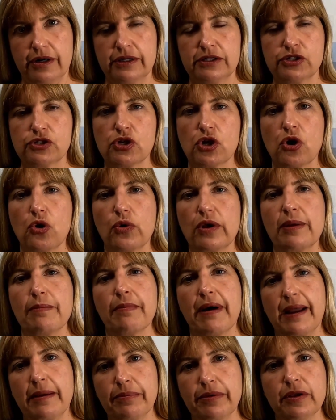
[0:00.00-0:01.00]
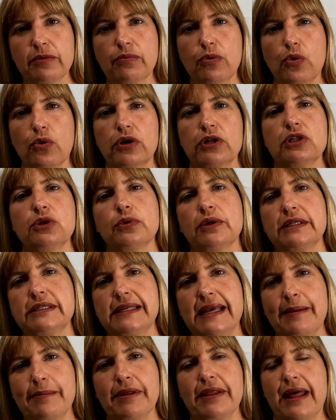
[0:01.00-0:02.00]
So it might be important to
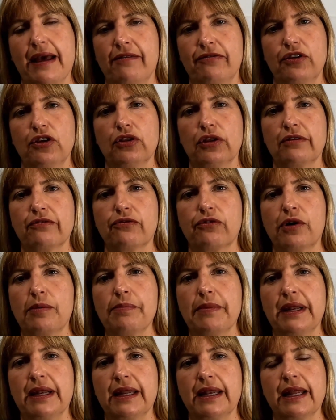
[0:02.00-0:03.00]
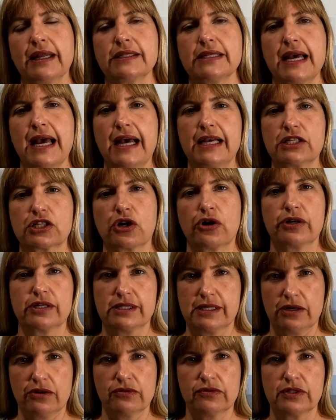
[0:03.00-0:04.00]
examine that feeling for a minute and to ask
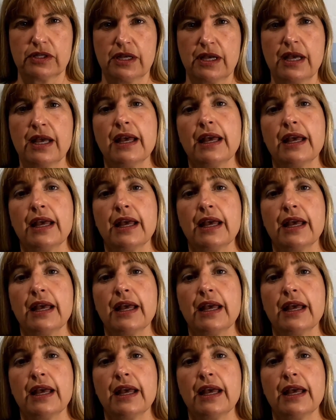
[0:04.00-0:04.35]
ourselves,